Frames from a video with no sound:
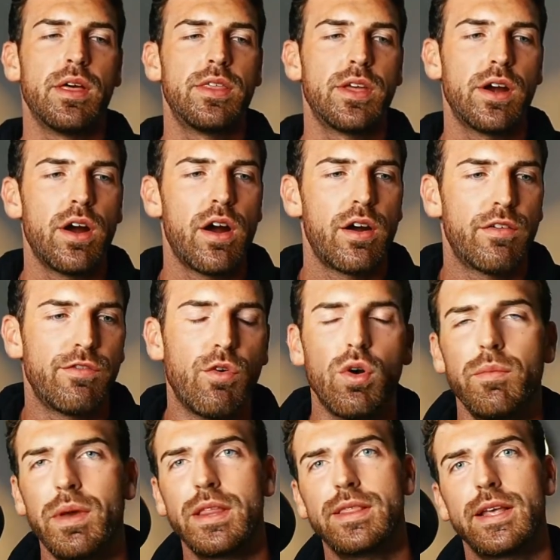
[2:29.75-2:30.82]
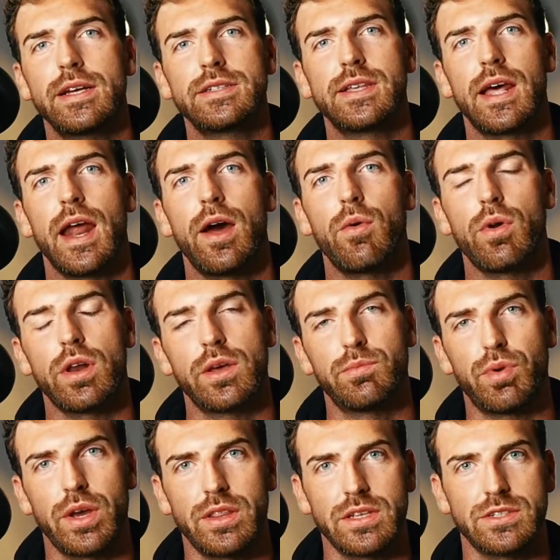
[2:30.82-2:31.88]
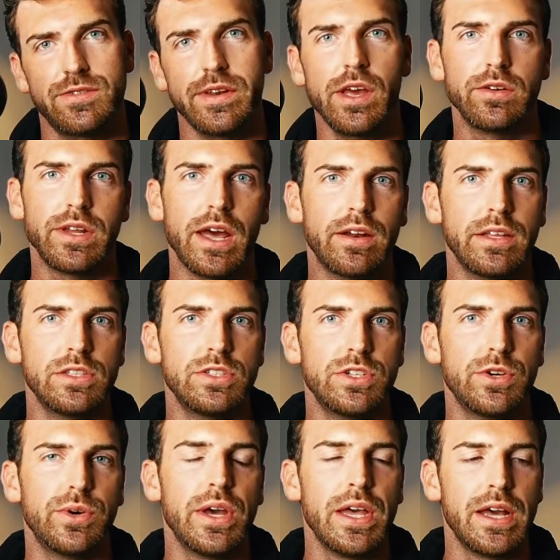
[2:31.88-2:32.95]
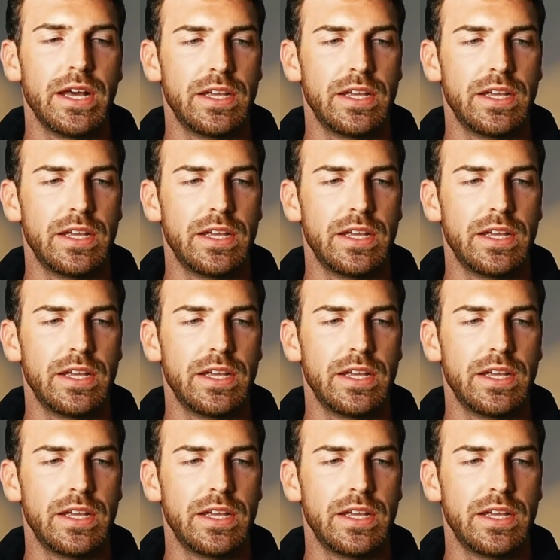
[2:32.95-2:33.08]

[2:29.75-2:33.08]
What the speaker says: there are four main things that I want to break this video down into.